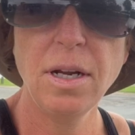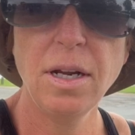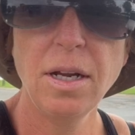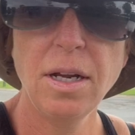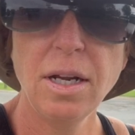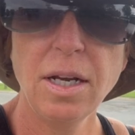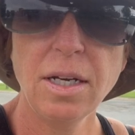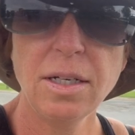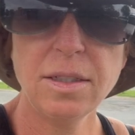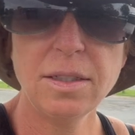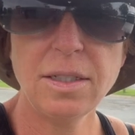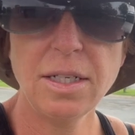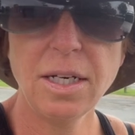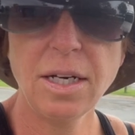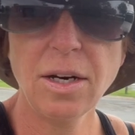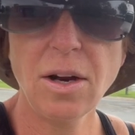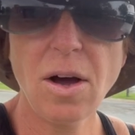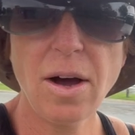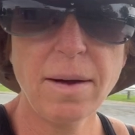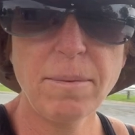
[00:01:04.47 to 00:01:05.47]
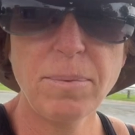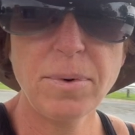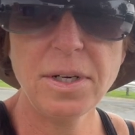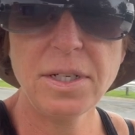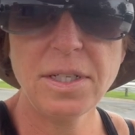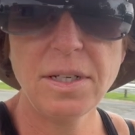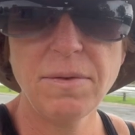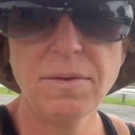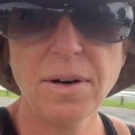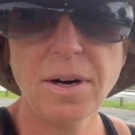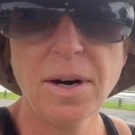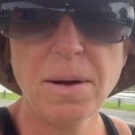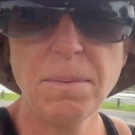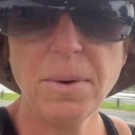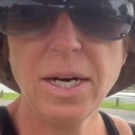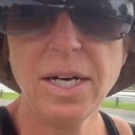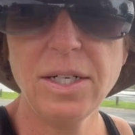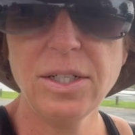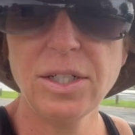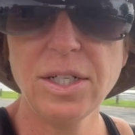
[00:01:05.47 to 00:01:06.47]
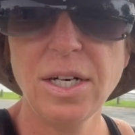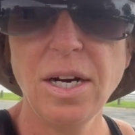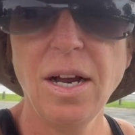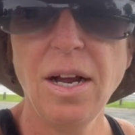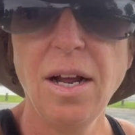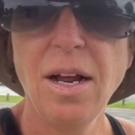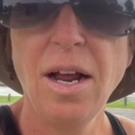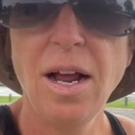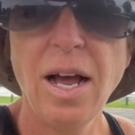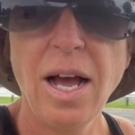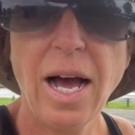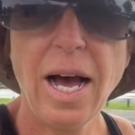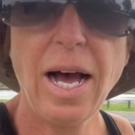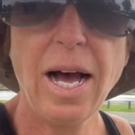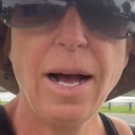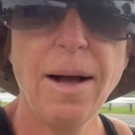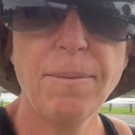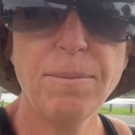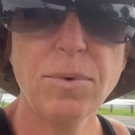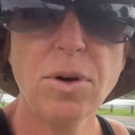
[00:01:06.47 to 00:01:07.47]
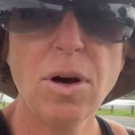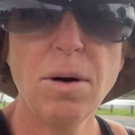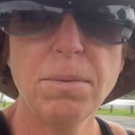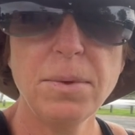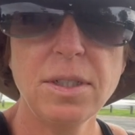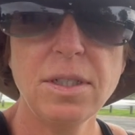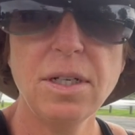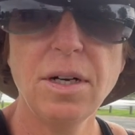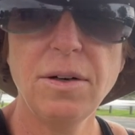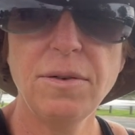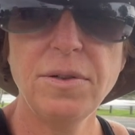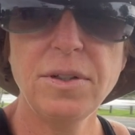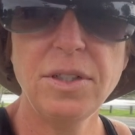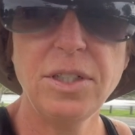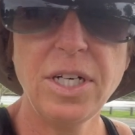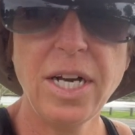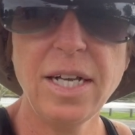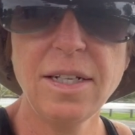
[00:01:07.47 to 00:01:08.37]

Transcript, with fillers: because didn't like Brizzy very much. Um, got myself a jet